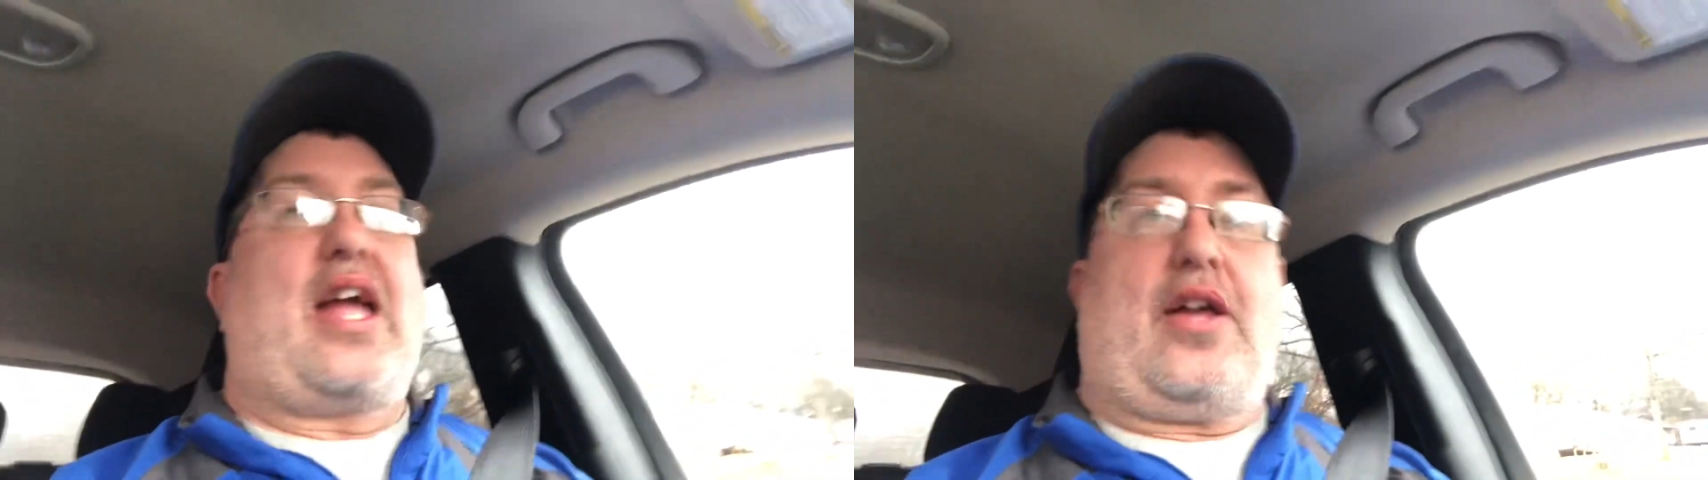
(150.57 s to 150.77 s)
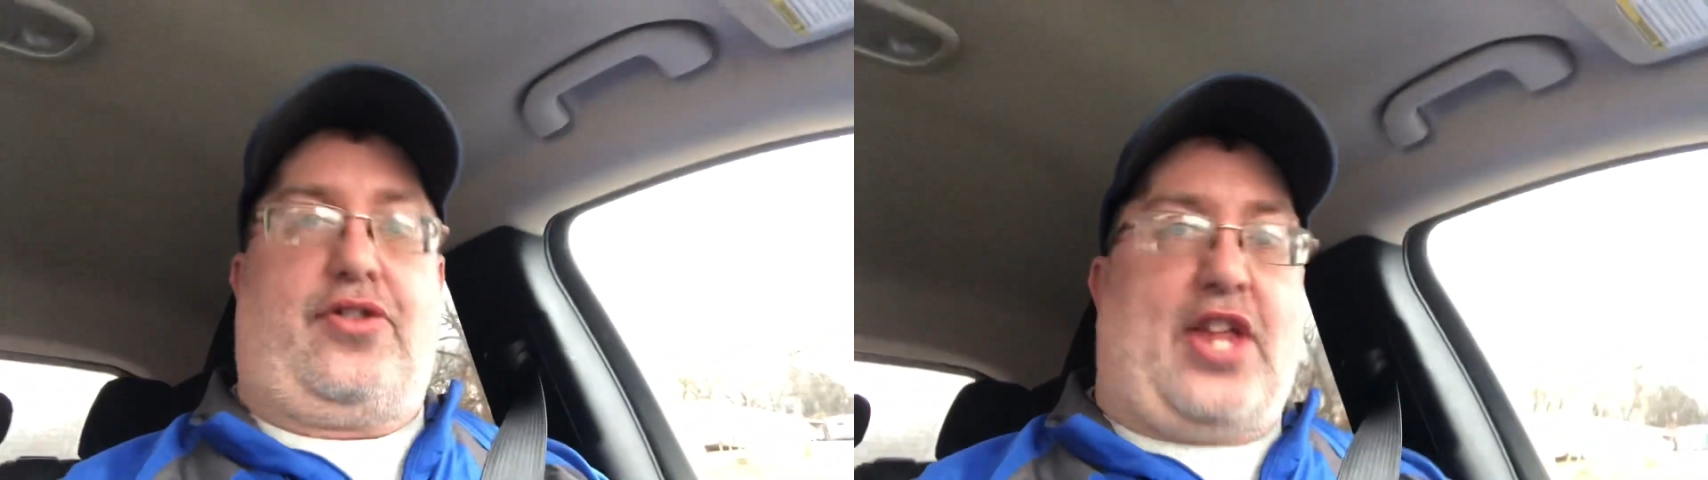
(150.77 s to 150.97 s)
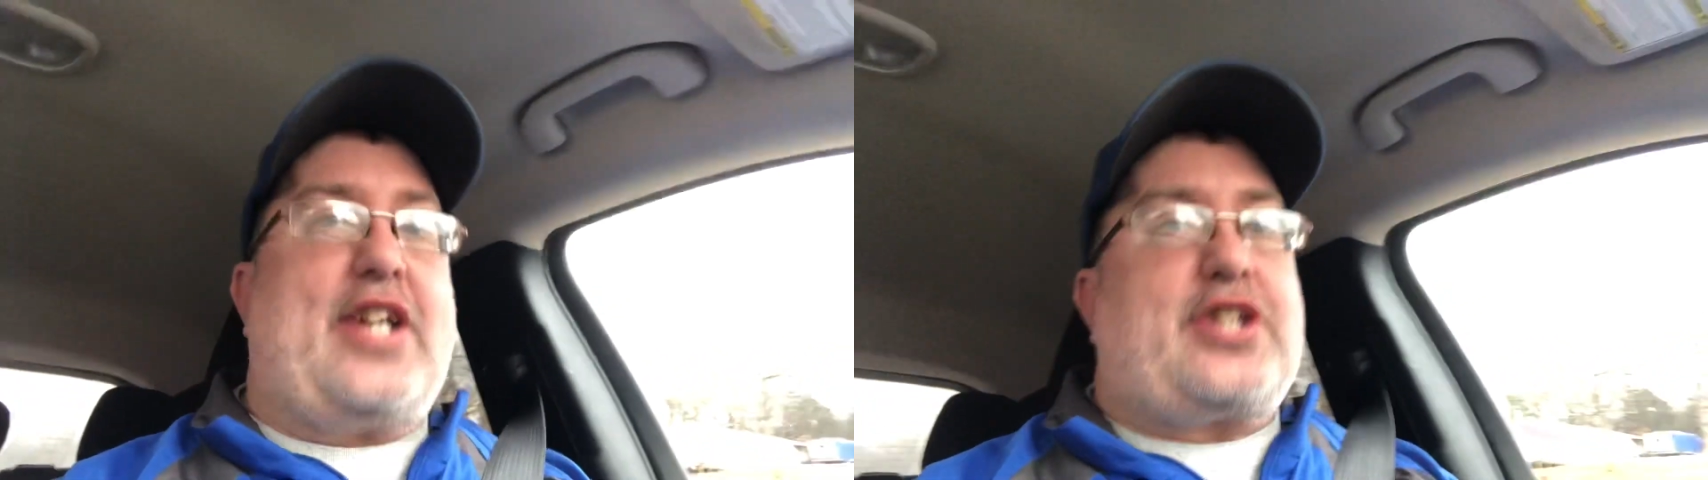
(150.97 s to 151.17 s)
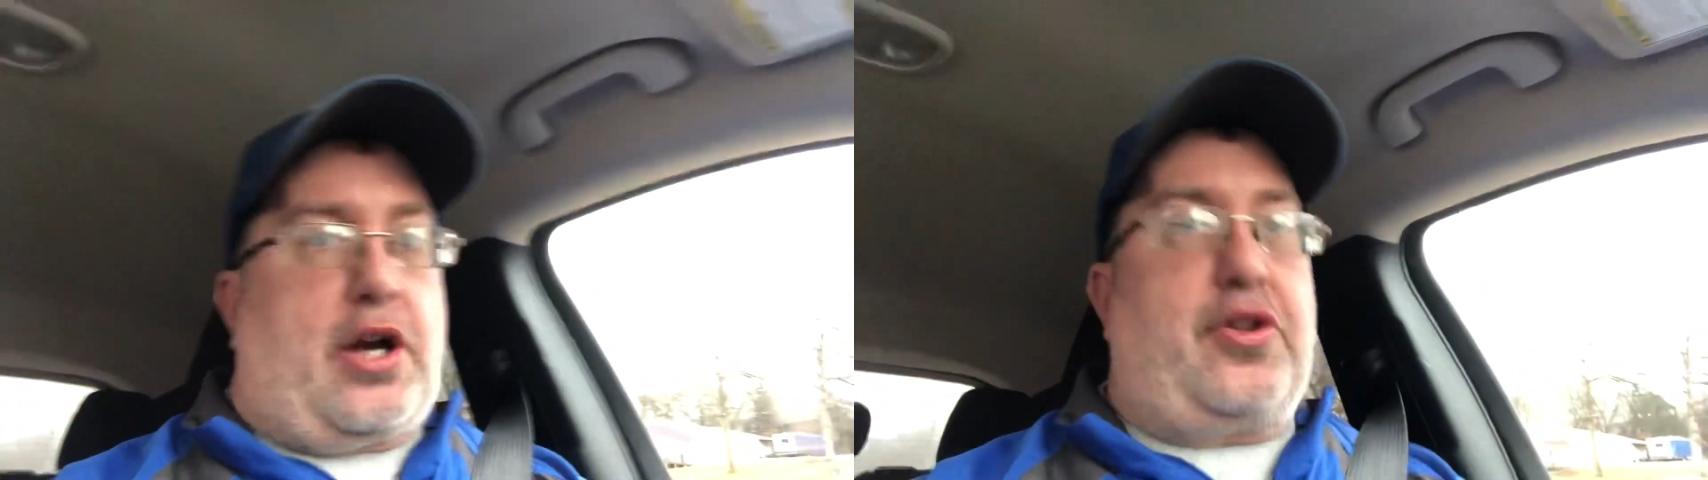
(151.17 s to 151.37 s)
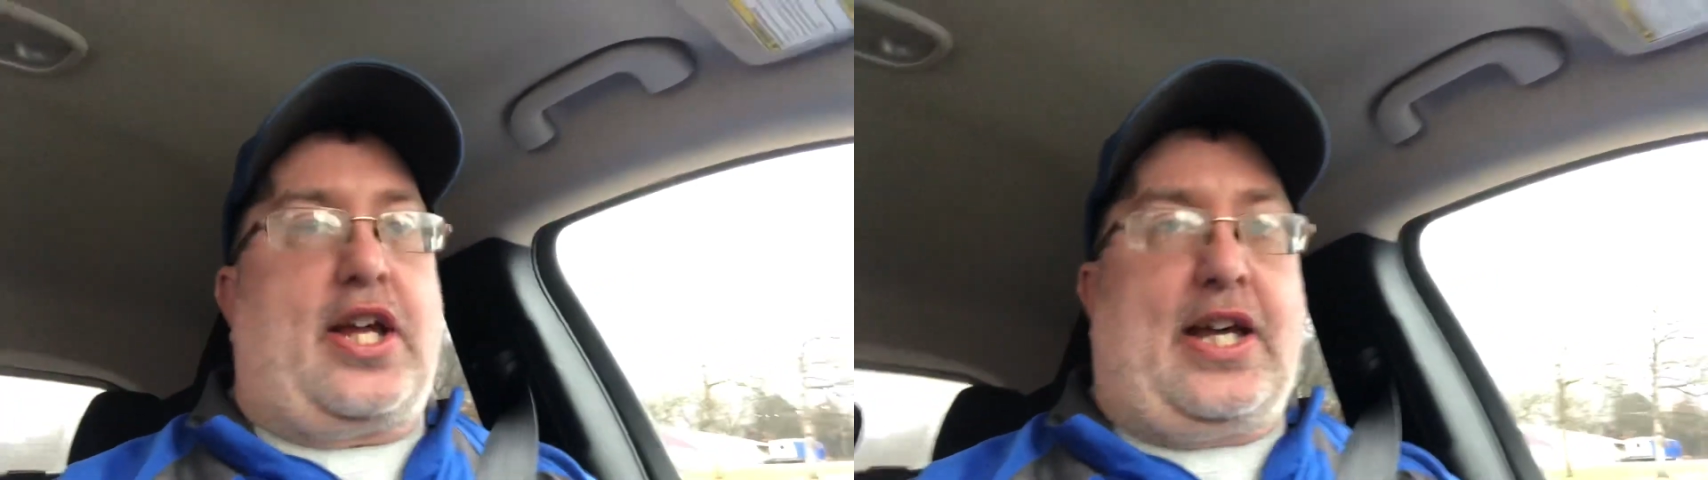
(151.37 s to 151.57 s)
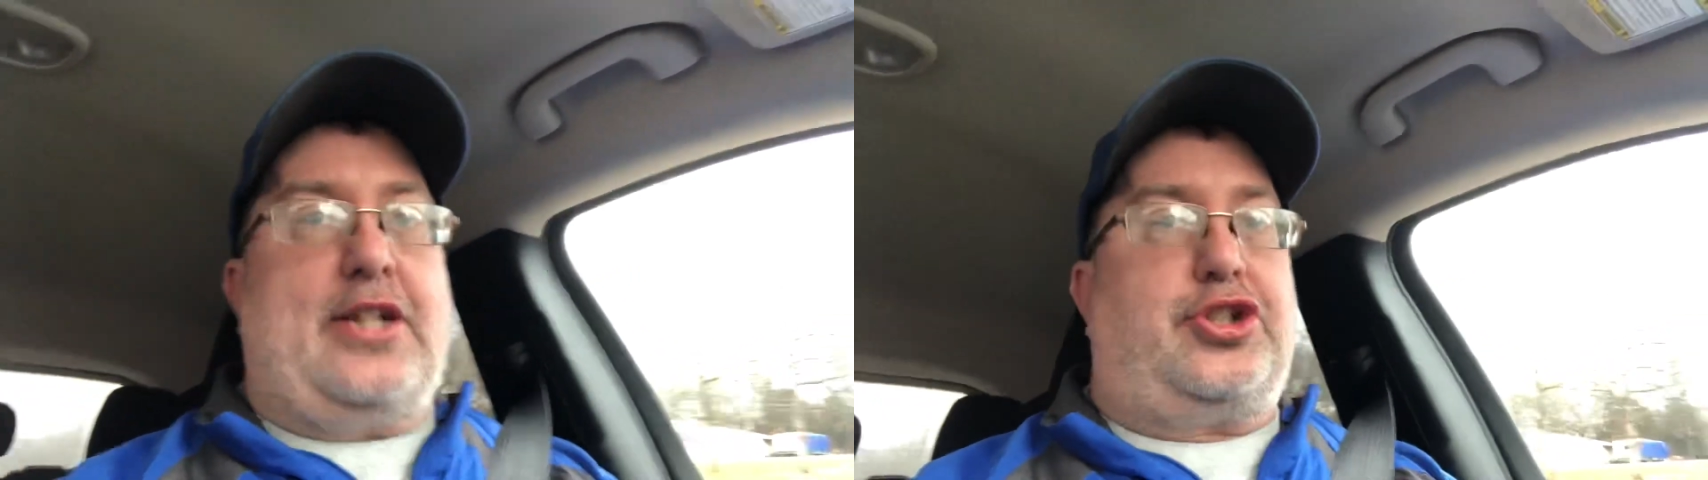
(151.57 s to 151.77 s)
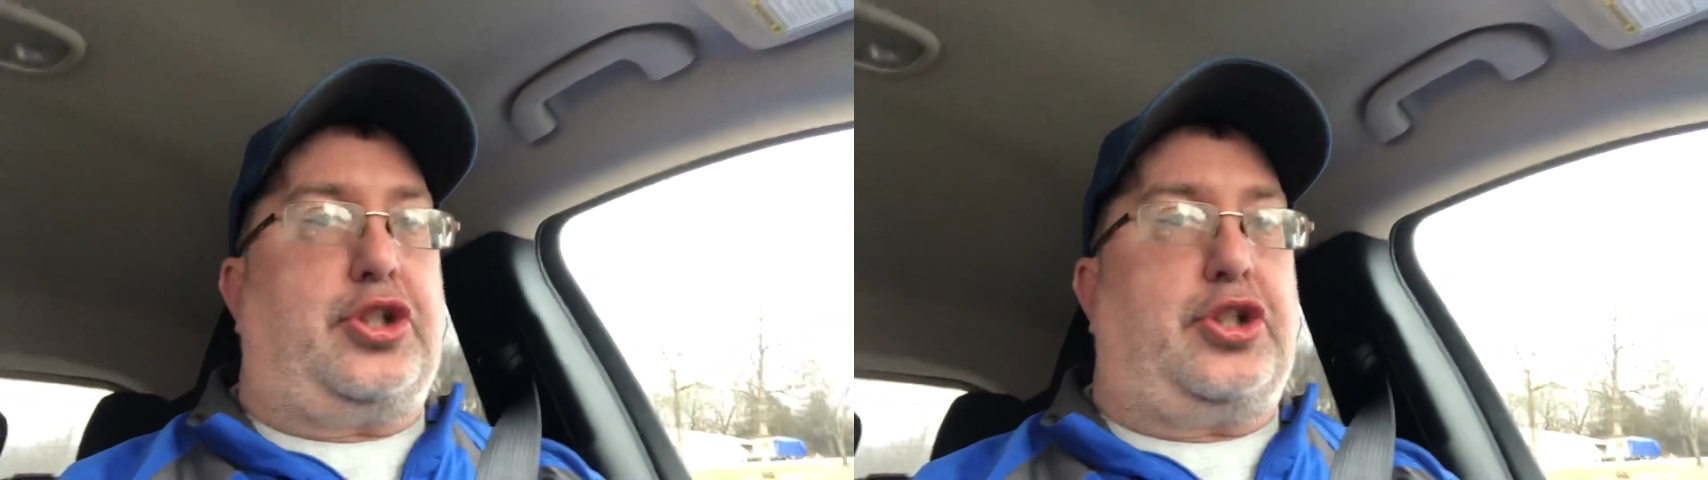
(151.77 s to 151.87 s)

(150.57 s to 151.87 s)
And that's how they get